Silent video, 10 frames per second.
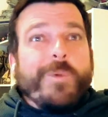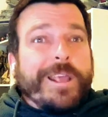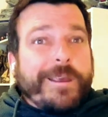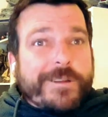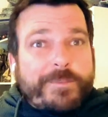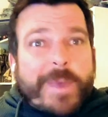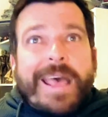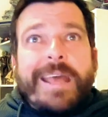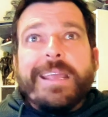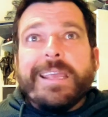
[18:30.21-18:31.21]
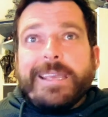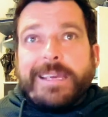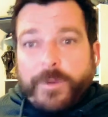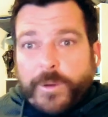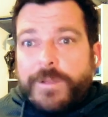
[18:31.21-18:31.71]
When it goes bad,
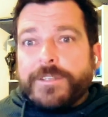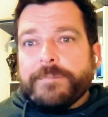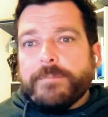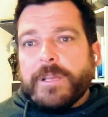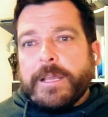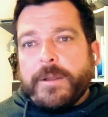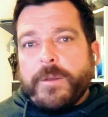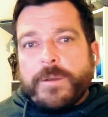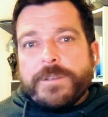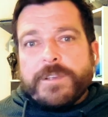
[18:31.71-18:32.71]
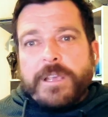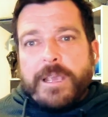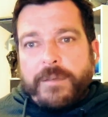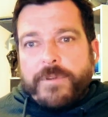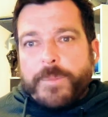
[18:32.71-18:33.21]
it hurts, and it hurts
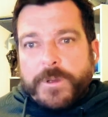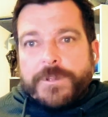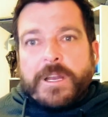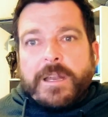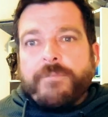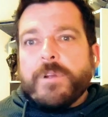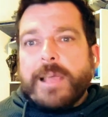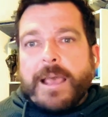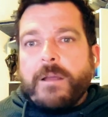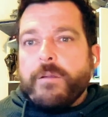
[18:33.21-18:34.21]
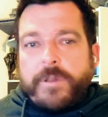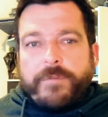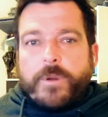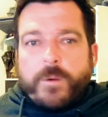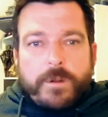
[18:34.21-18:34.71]
every person in every layer of
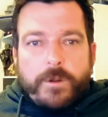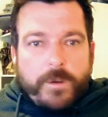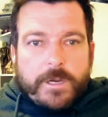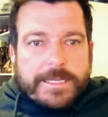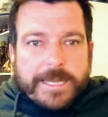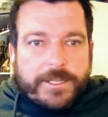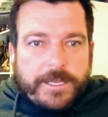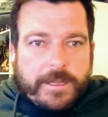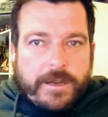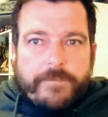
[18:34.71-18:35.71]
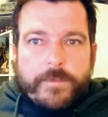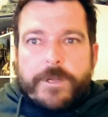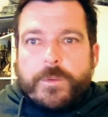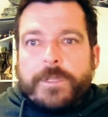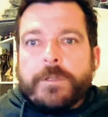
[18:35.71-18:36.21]
every organization that I've
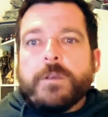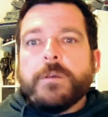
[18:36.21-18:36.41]
worked with.